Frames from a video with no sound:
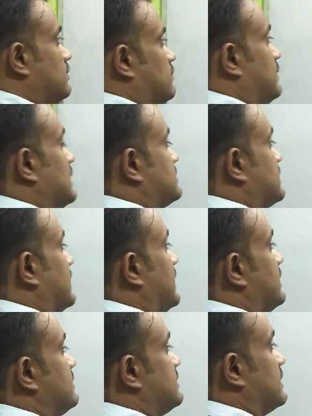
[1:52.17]
First,
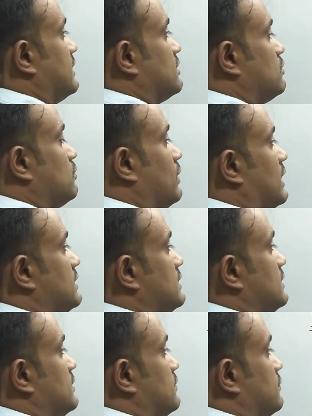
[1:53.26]
A is equal to
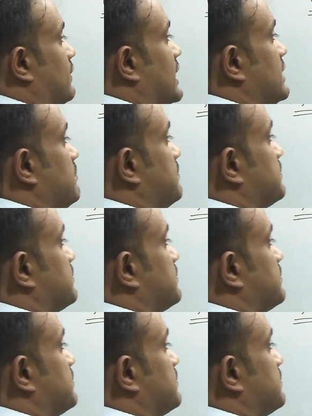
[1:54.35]
1, 5,